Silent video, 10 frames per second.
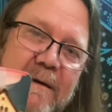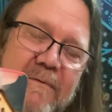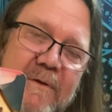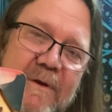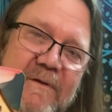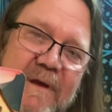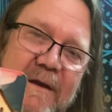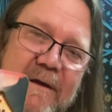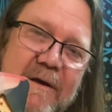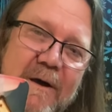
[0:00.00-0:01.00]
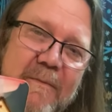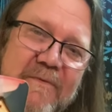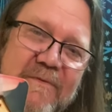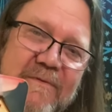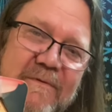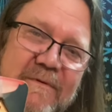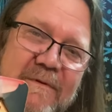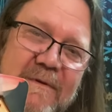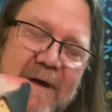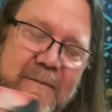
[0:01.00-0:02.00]
for their Ten of Cups.
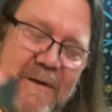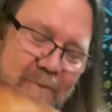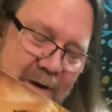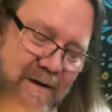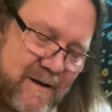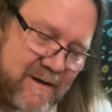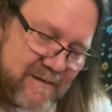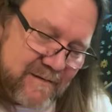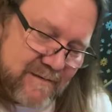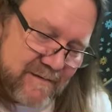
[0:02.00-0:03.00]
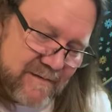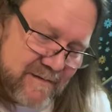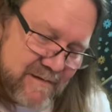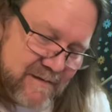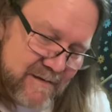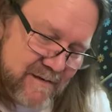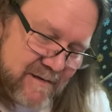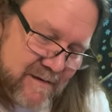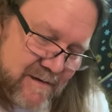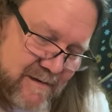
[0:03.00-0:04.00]
I mean, why not?
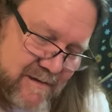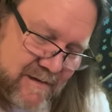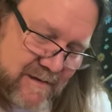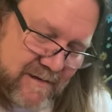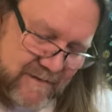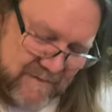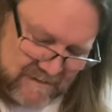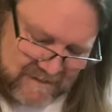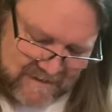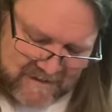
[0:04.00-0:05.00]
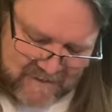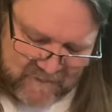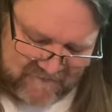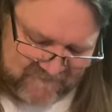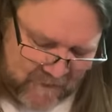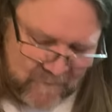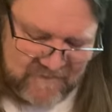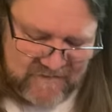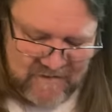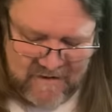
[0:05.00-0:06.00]
Huh? Quit
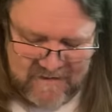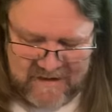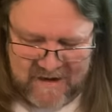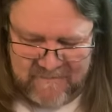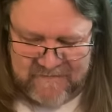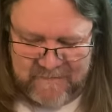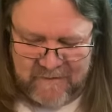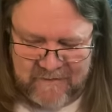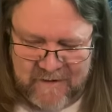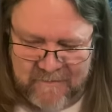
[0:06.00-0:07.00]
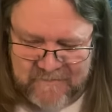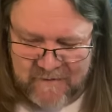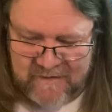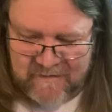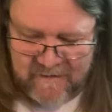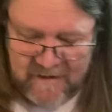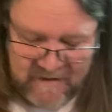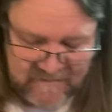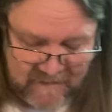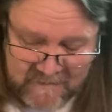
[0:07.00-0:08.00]
focusing on the damn spilled cups right there.
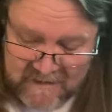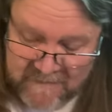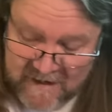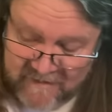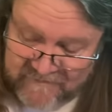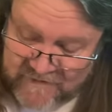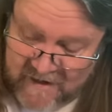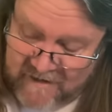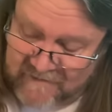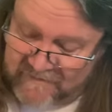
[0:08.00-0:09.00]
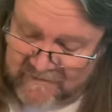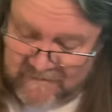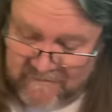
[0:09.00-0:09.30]
Somebody may have changed.